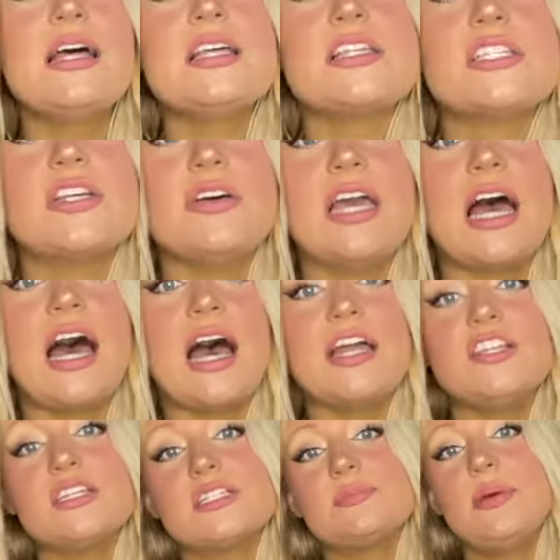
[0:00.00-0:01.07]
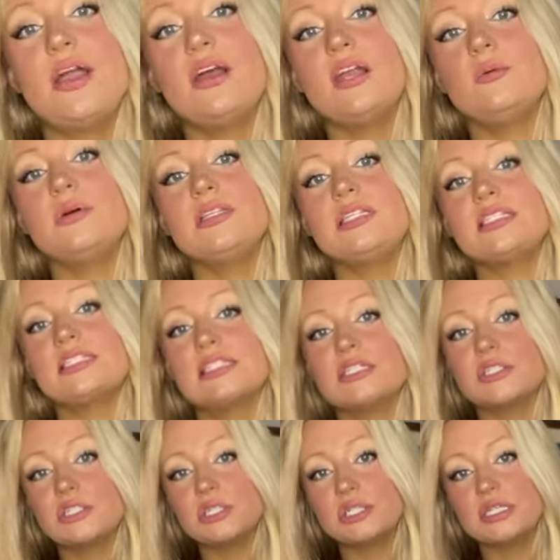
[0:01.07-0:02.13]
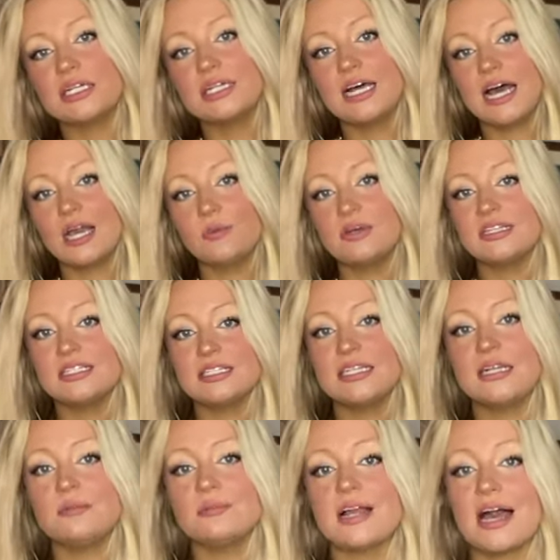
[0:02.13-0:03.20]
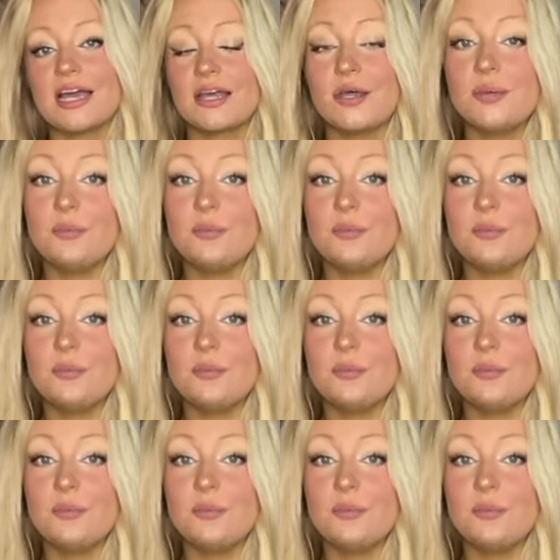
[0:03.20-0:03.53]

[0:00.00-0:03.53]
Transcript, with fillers: So yeah, I just paired it with this little high-waisted black